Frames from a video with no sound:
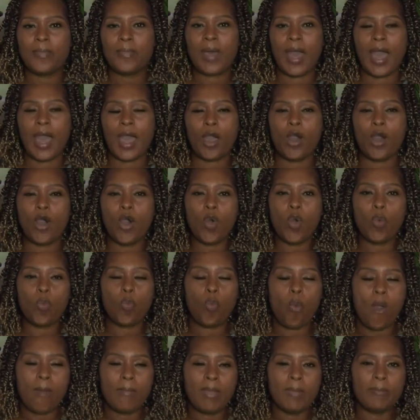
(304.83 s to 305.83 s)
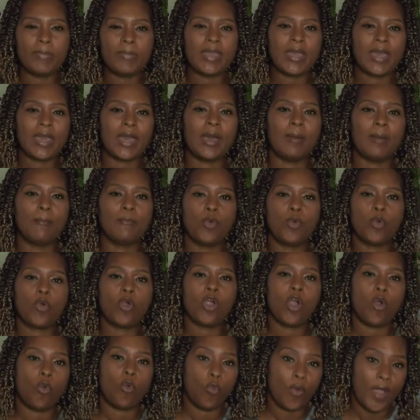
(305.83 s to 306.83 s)
I hope women become more
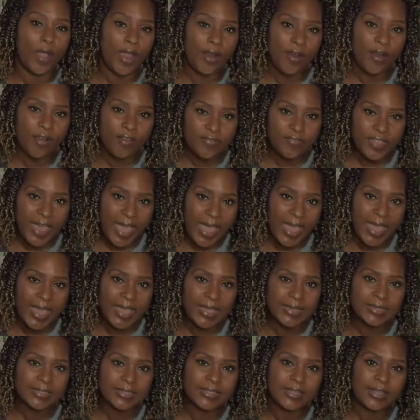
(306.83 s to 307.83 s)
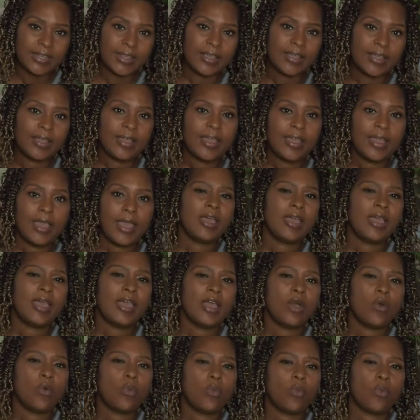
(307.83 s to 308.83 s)
aware of that.
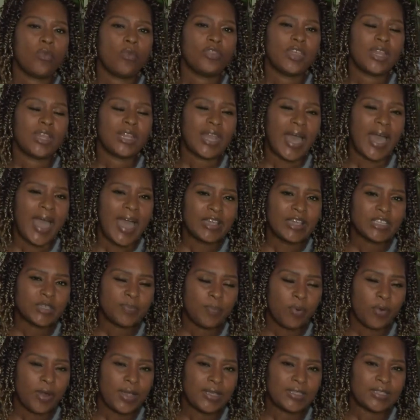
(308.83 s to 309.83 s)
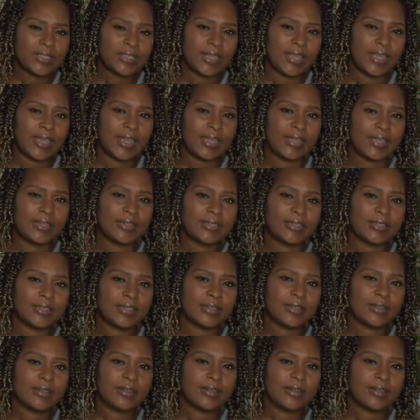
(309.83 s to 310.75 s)
The last president